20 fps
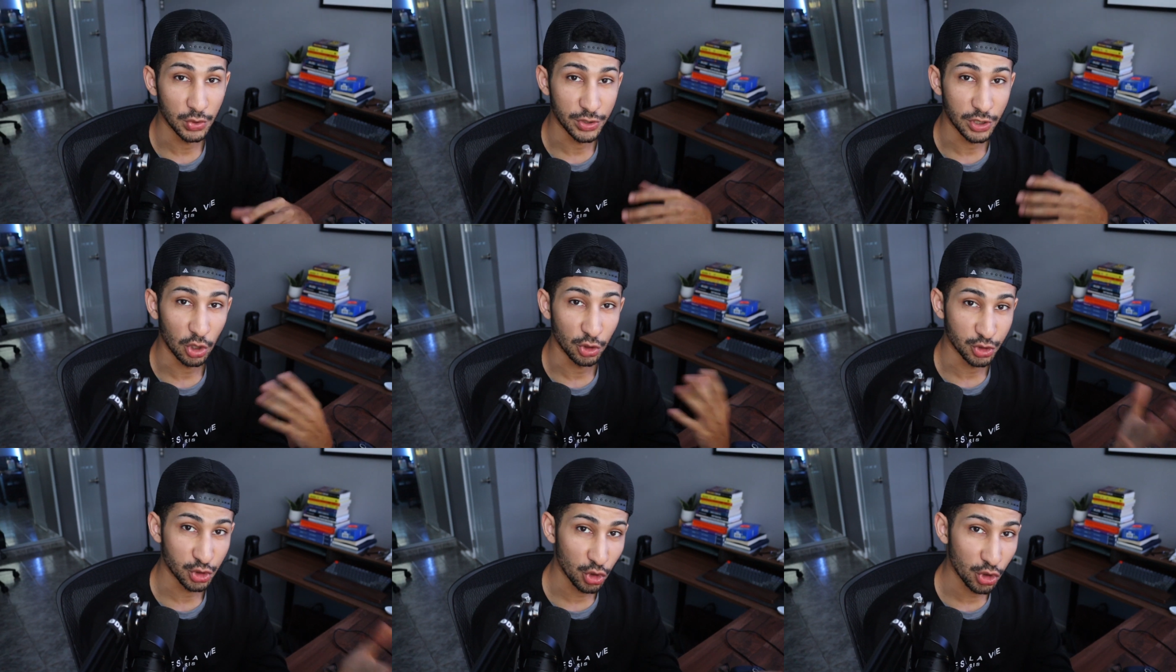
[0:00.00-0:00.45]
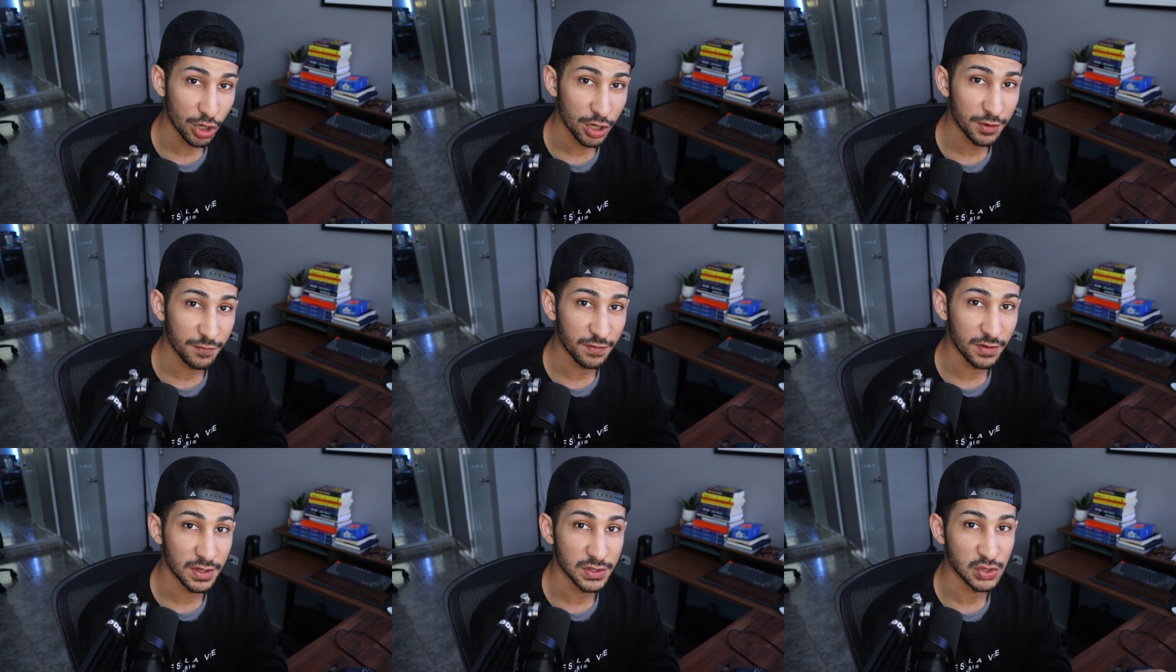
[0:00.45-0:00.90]
So the
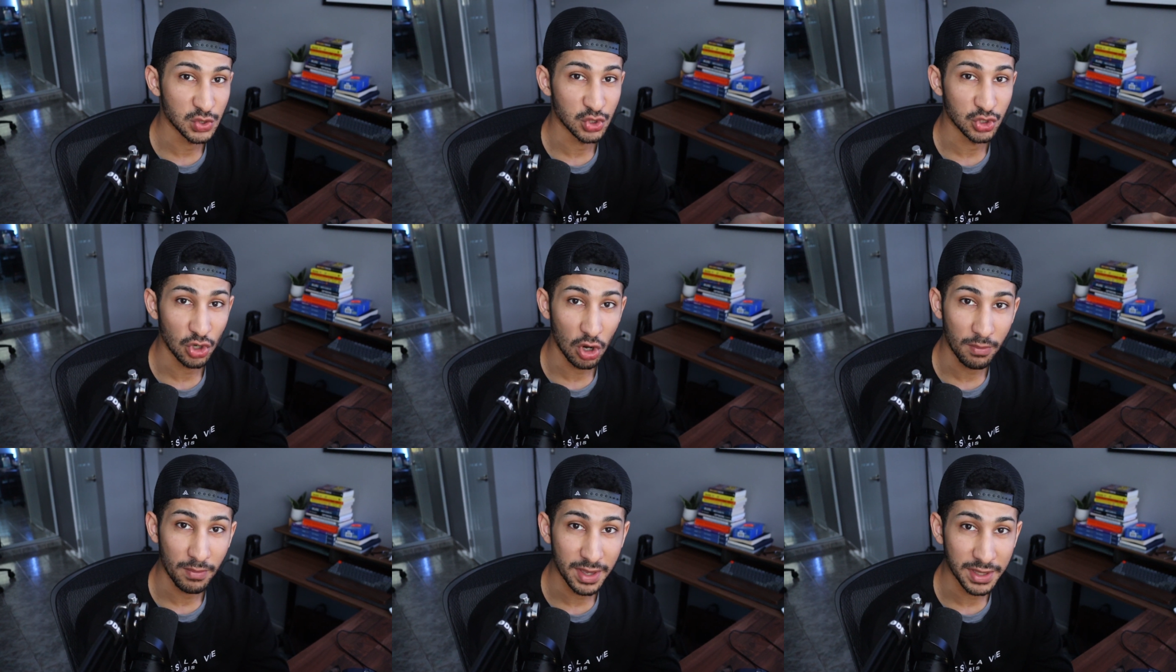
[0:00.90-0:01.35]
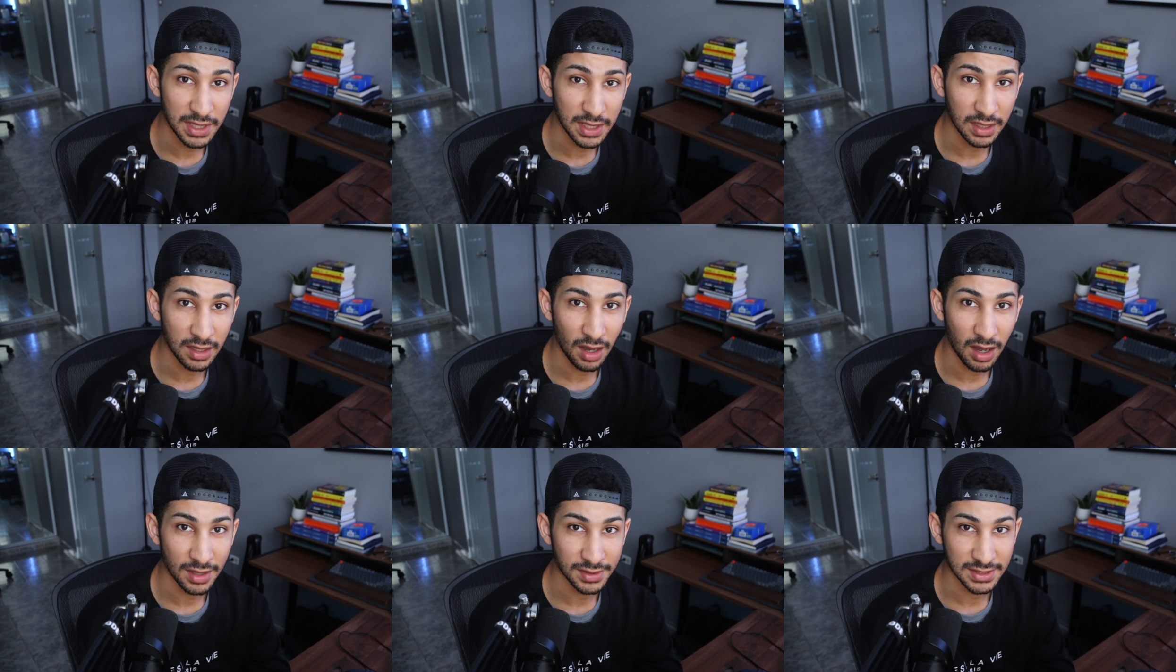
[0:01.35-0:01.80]
alternative is you start making
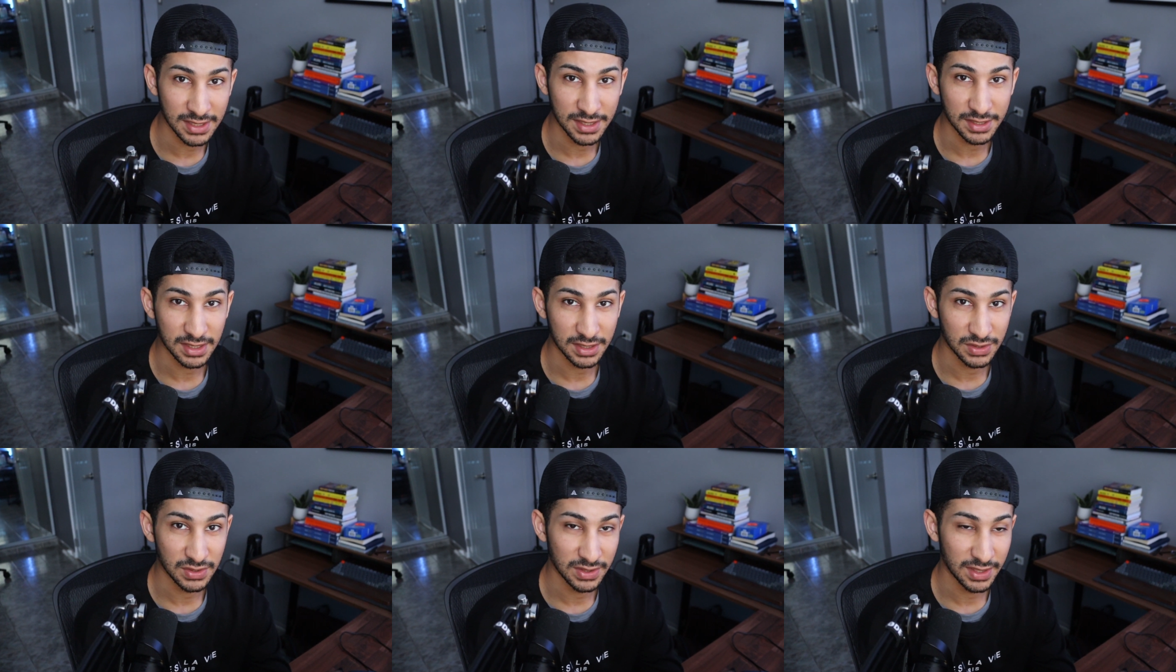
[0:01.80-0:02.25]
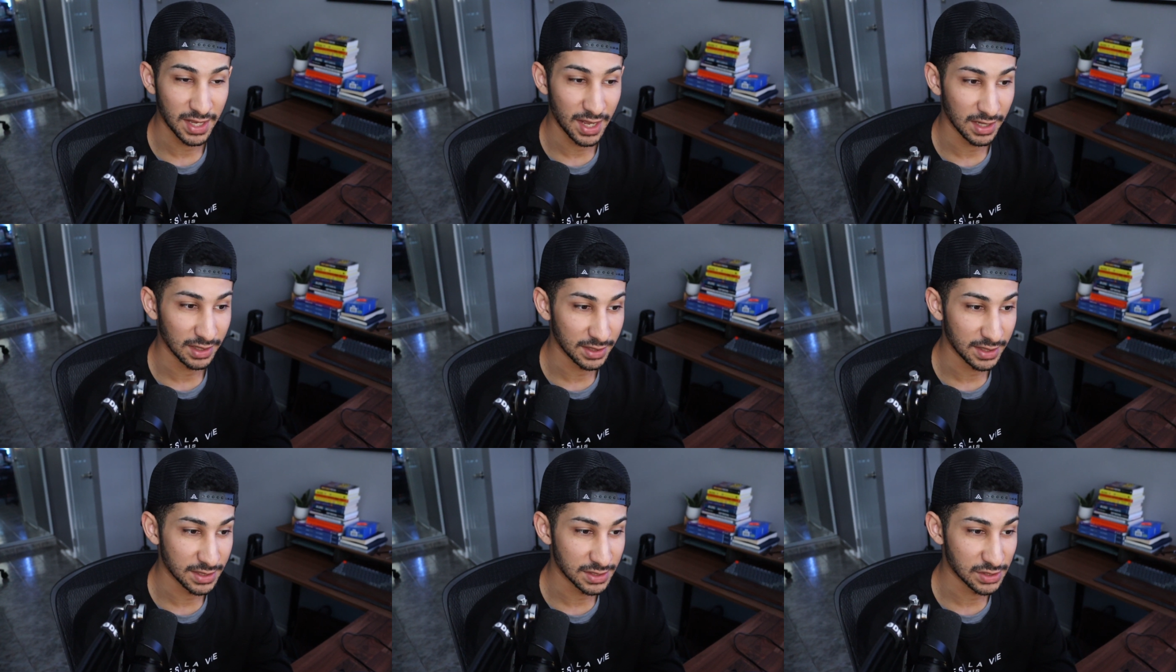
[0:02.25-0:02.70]
content to
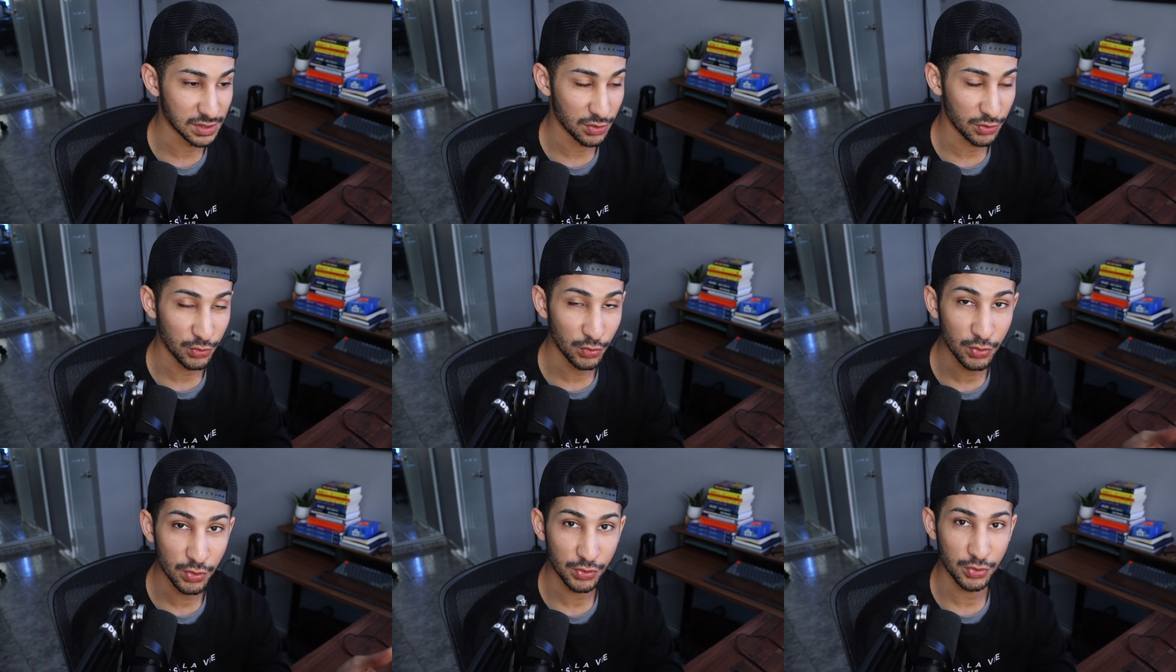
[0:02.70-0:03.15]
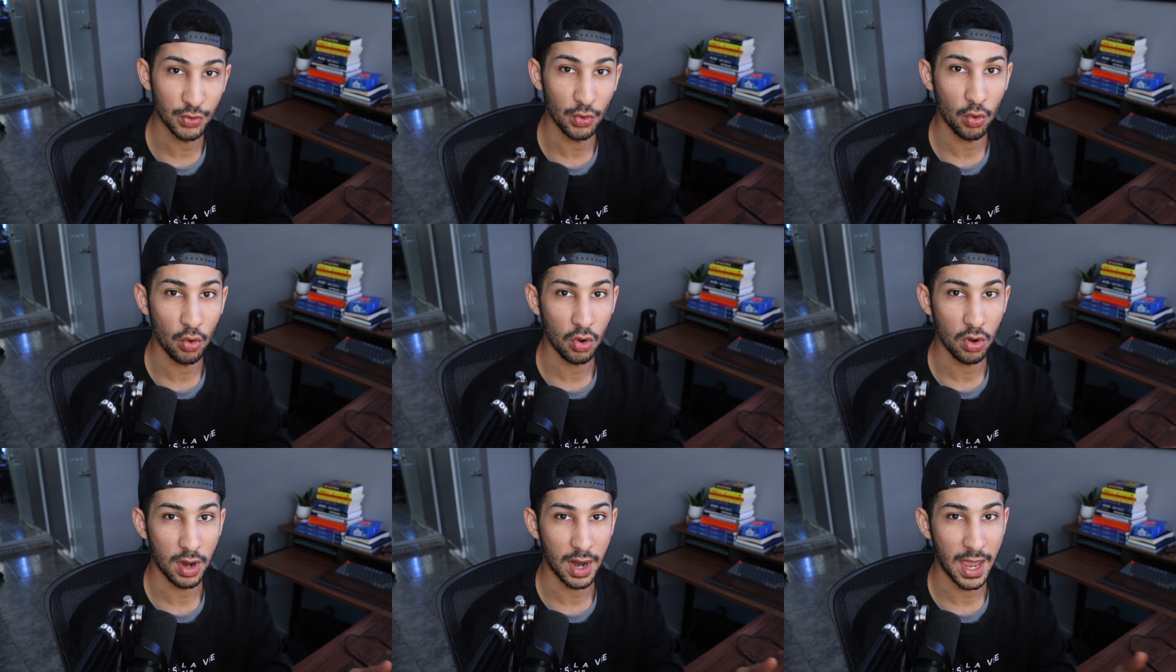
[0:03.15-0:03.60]
get leads through the
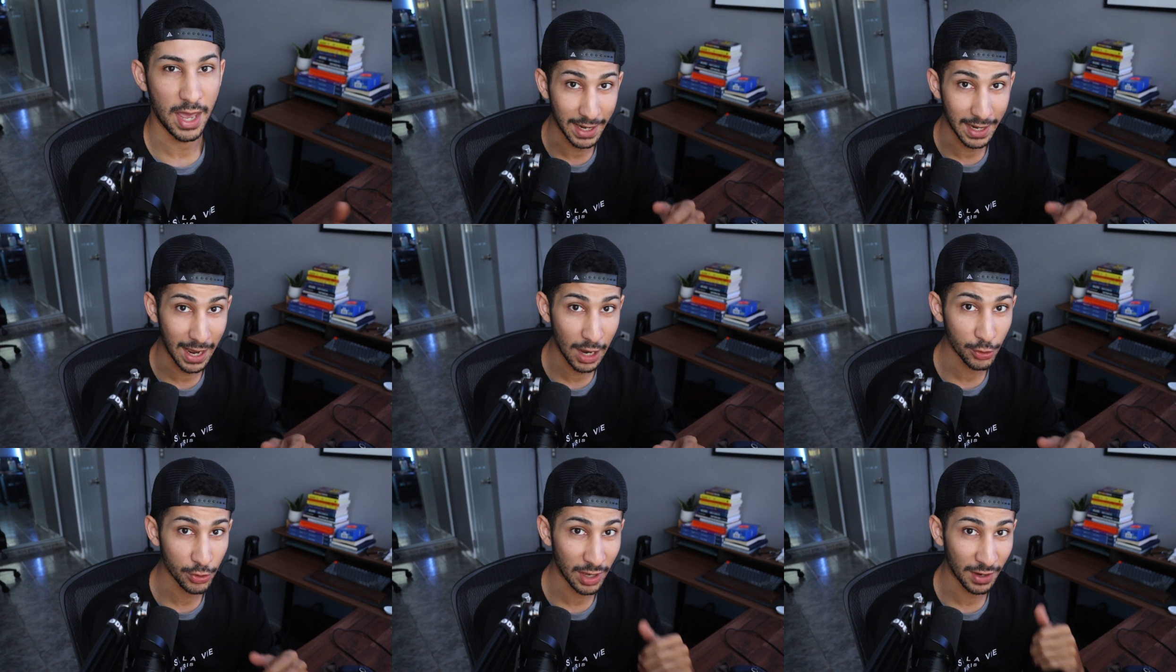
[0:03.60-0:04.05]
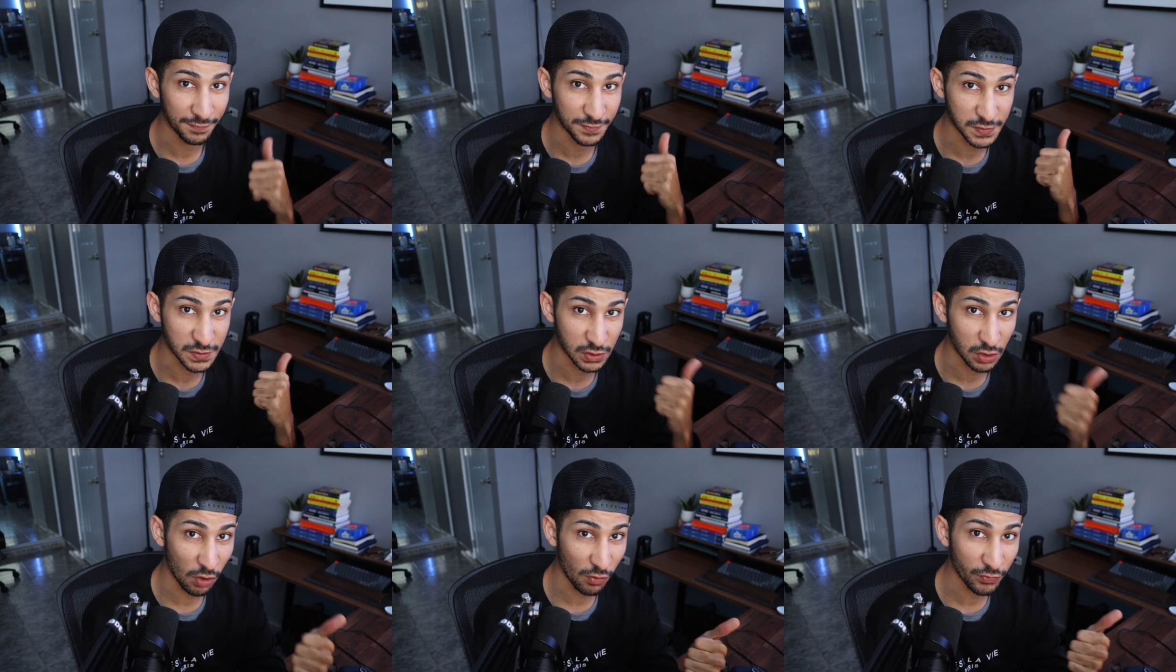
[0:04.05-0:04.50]
door, but now you have
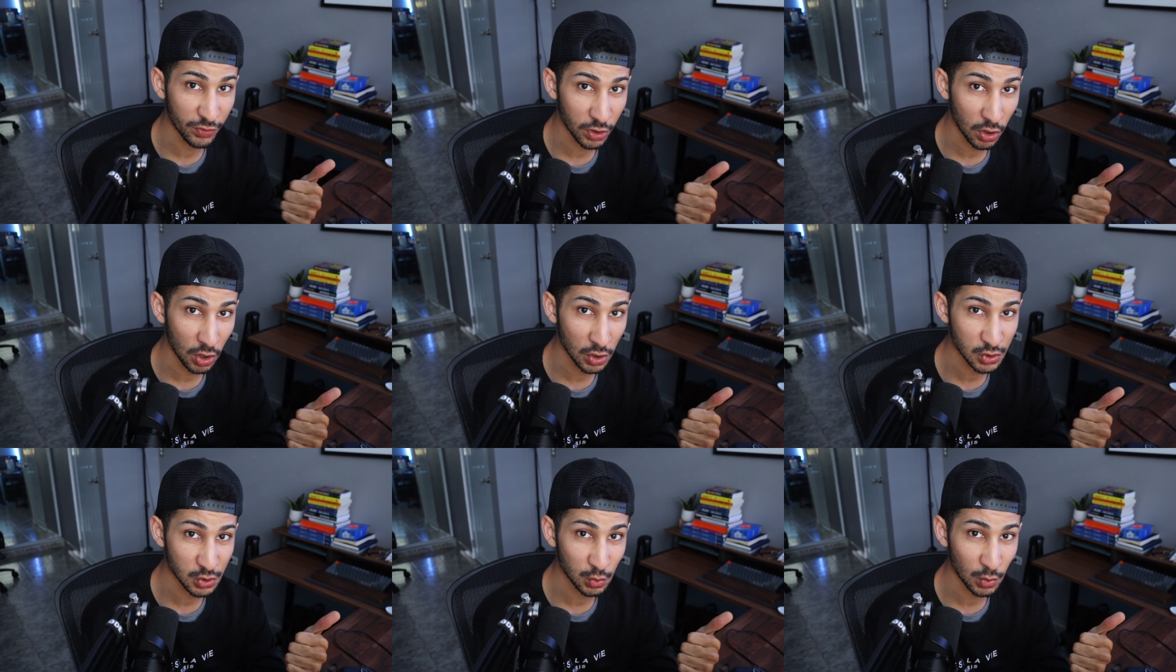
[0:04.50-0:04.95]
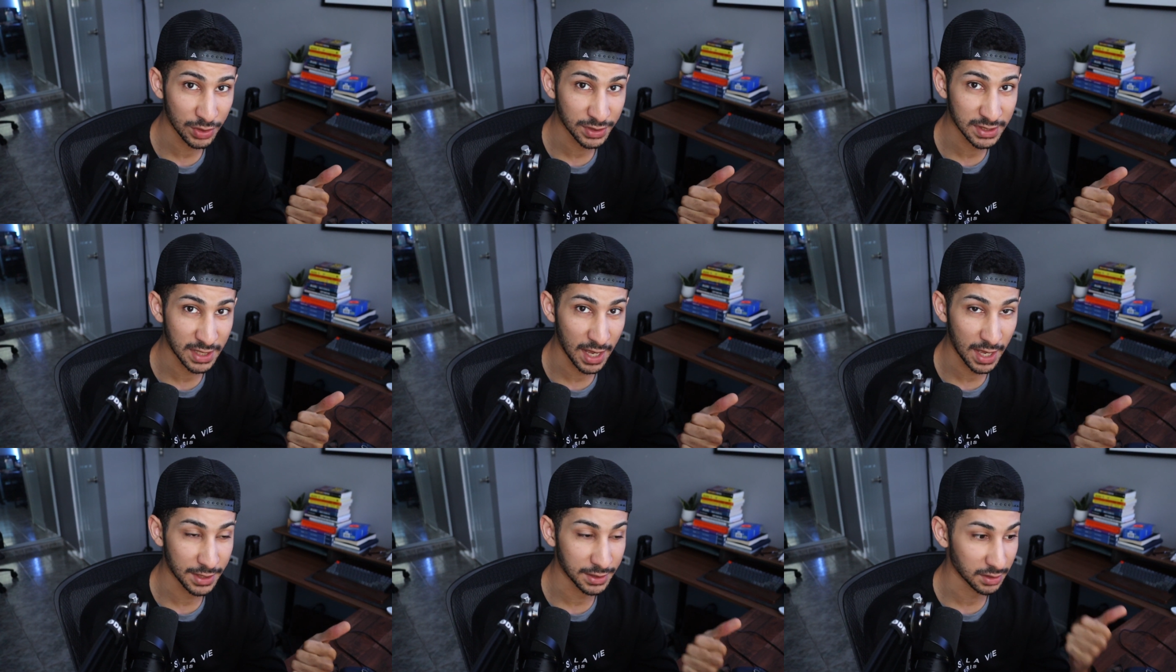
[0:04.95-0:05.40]
discovery calls to
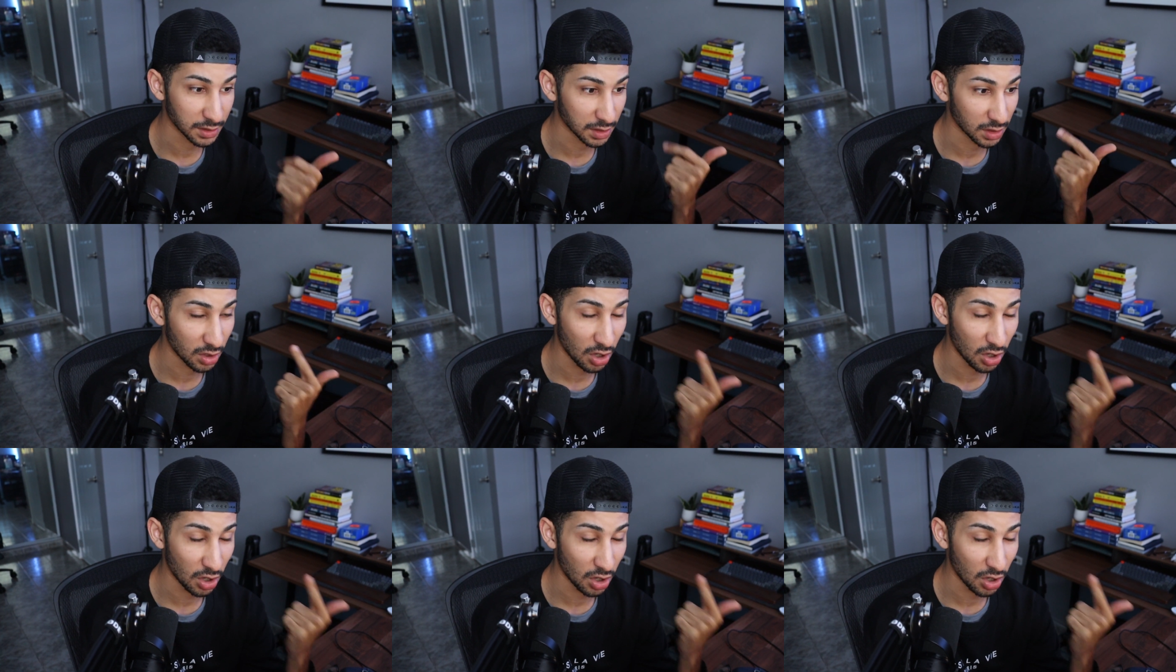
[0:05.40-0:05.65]
attend,